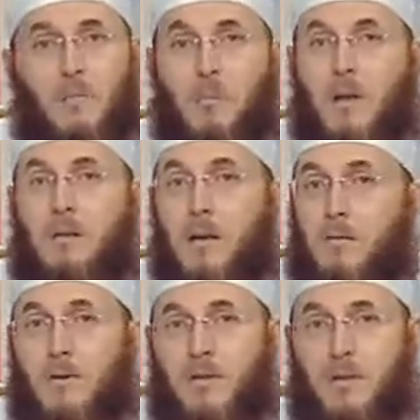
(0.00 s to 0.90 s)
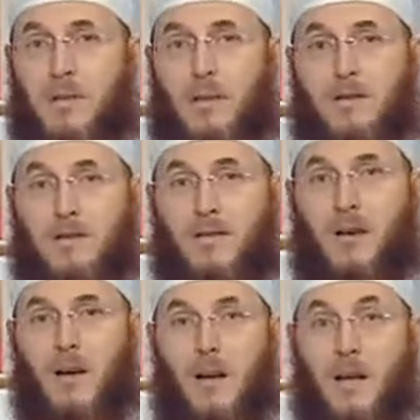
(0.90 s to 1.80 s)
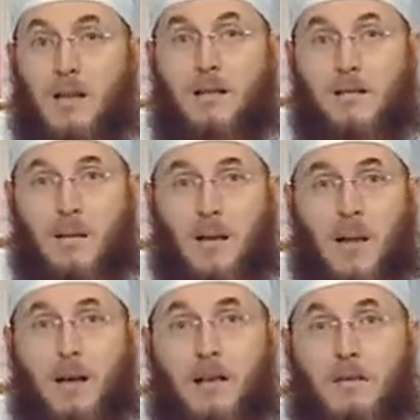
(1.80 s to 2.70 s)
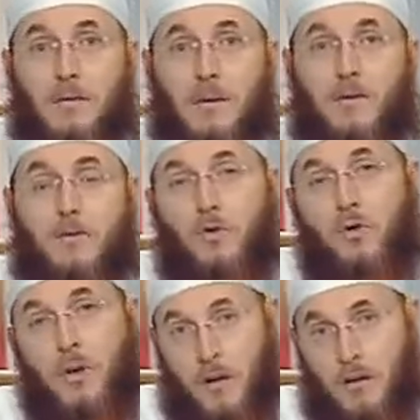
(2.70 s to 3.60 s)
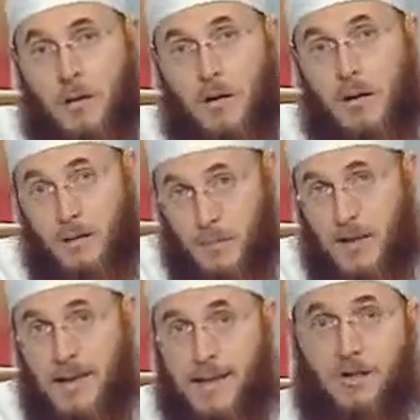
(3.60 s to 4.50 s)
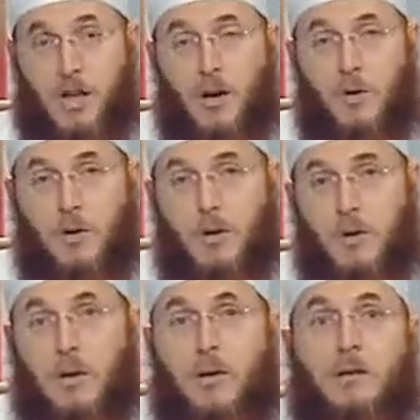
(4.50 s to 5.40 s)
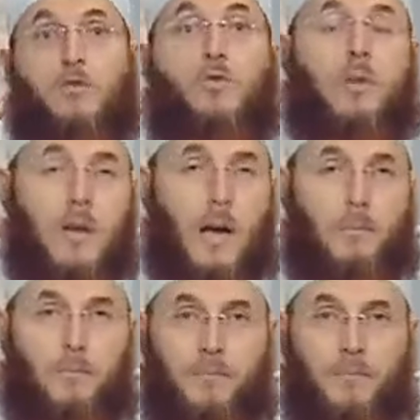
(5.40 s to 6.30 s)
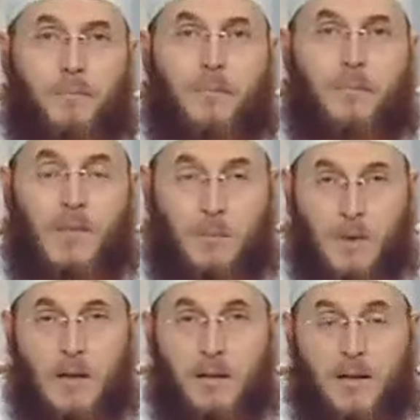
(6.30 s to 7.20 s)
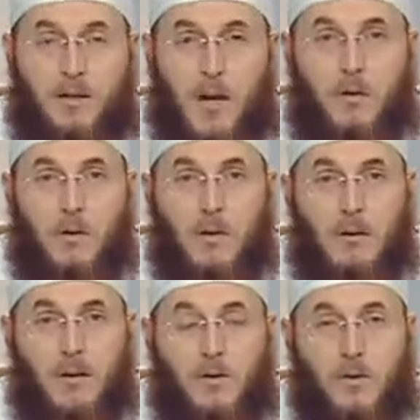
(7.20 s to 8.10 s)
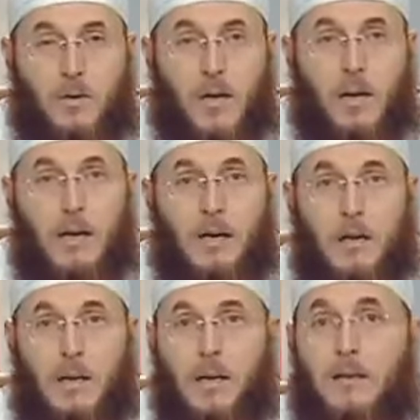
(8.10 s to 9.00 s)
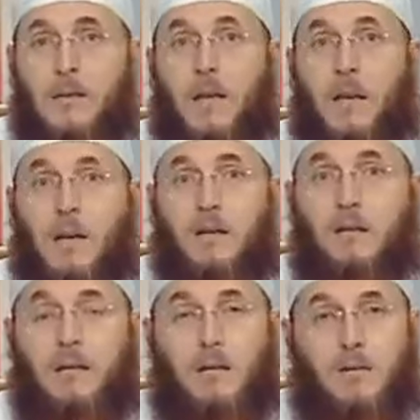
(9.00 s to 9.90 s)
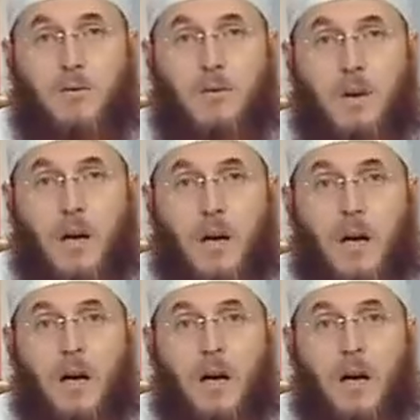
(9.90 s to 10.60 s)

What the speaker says: But the question is, the salah is full of sunan. The middle tashahhud is a sunnah. The middle tashahhud is a sunnah. Raising the hands is a sunnah.